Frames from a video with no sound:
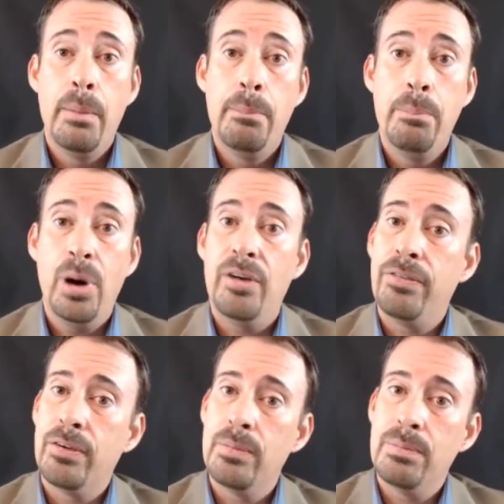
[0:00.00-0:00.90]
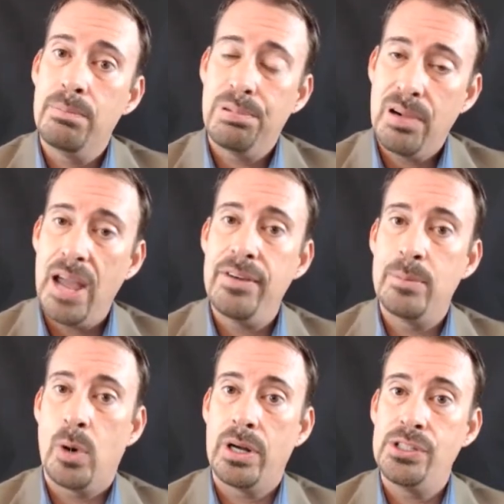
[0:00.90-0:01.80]
But for private
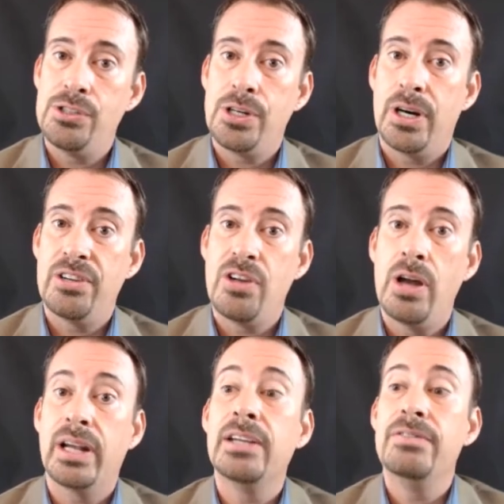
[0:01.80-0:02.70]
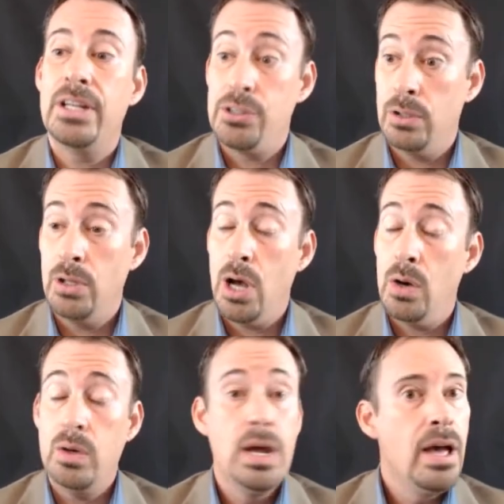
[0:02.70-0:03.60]
mortgage insurance on a conventional
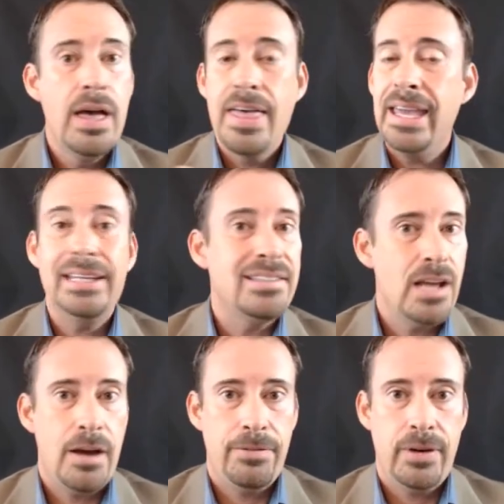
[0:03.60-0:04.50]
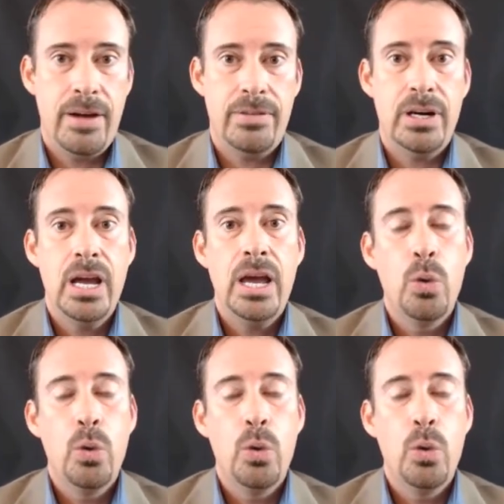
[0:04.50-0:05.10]
loan, it's not forever.